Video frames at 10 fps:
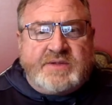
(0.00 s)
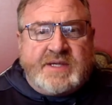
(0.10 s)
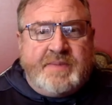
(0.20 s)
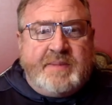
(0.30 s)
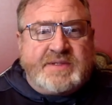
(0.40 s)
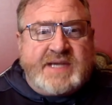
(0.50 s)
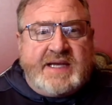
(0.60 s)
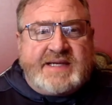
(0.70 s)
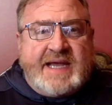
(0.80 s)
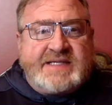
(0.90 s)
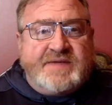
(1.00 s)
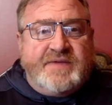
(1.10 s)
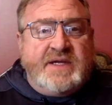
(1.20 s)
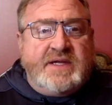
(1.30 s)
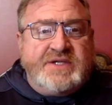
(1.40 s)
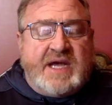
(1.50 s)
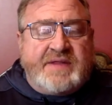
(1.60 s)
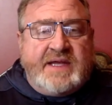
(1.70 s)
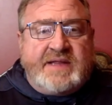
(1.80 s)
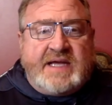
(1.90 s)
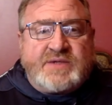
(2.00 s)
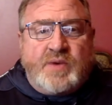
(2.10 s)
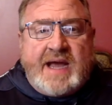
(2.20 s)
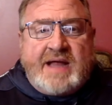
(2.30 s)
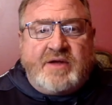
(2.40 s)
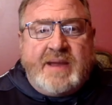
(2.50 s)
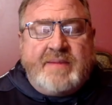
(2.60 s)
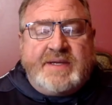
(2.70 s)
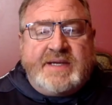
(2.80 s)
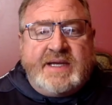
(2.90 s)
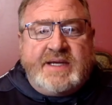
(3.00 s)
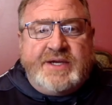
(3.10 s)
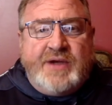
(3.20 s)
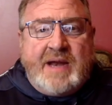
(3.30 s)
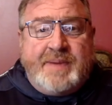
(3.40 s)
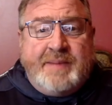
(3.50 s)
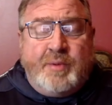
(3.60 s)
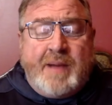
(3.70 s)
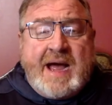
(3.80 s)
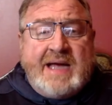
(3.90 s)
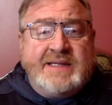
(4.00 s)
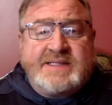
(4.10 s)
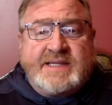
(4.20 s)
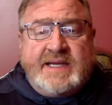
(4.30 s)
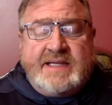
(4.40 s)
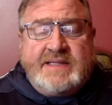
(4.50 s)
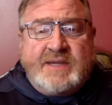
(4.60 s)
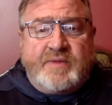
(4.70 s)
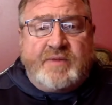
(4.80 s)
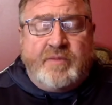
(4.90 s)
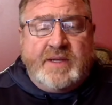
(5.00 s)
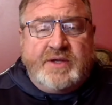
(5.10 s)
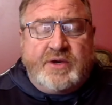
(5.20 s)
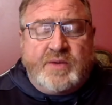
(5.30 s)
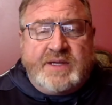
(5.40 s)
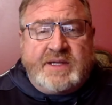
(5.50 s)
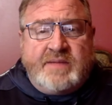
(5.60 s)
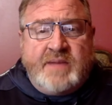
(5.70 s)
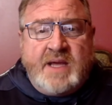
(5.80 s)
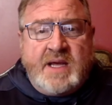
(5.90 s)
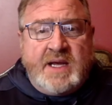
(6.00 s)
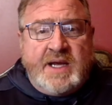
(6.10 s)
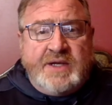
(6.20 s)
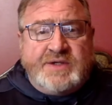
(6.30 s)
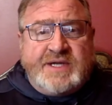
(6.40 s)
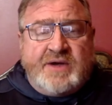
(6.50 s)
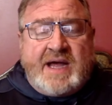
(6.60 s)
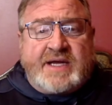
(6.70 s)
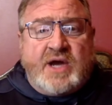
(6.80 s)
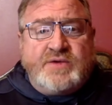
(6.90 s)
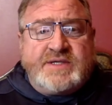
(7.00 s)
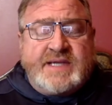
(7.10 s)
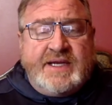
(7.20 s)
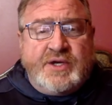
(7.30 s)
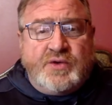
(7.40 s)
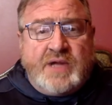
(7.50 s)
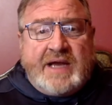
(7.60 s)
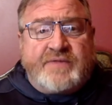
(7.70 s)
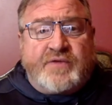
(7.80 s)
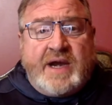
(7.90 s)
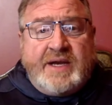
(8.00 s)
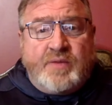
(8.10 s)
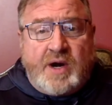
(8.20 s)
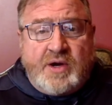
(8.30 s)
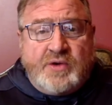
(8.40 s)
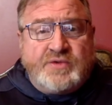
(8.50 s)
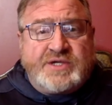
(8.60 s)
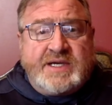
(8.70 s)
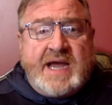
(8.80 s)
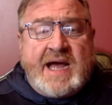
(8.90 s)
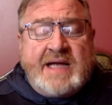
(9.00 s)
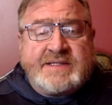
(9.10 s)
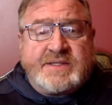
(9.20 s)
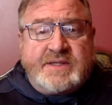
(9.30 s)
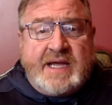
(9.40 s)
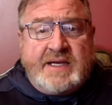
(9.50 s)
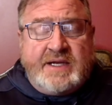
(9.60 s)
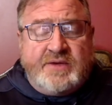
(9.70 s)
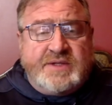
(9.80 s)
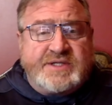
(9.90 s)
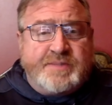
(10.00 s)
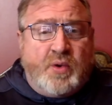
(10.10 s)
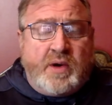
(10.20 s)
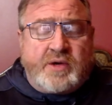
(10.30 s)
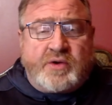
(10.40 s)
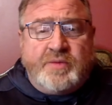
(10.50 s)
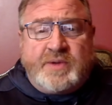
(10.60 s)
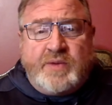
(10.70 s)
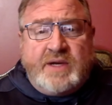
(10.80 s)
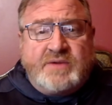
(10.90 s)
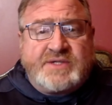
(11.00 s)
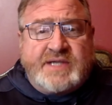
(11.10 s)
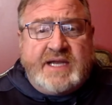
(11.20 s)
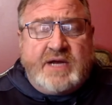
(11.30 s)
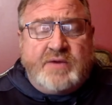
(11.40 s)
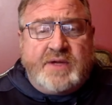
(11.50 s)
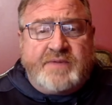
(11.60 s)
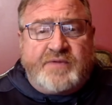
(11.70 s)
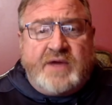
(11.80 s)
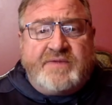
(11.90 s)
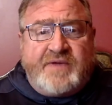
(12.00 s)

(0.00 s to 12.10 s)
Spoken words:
some people say it takes a village. I think that's what Alabama did. You had people behind the scenes that were familiar with him. You still had coaches he knew, like Freddie Roach and guys that, you know, in the support group that we don't see on the front